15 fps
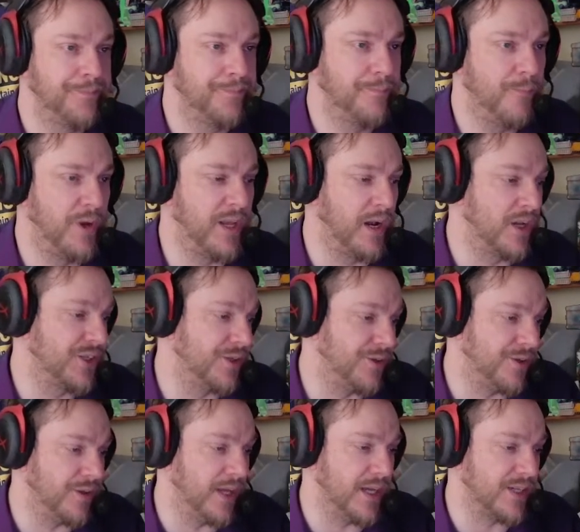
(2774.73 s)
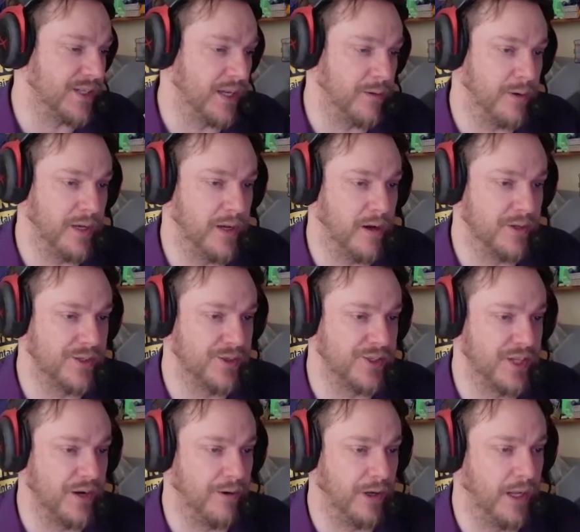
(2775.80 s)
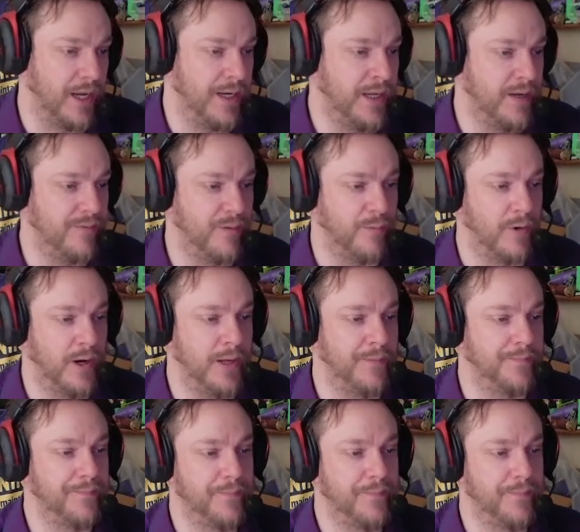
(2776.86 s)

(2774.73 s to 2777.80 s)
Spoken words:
We can also do this. Like we can also center align it if we want.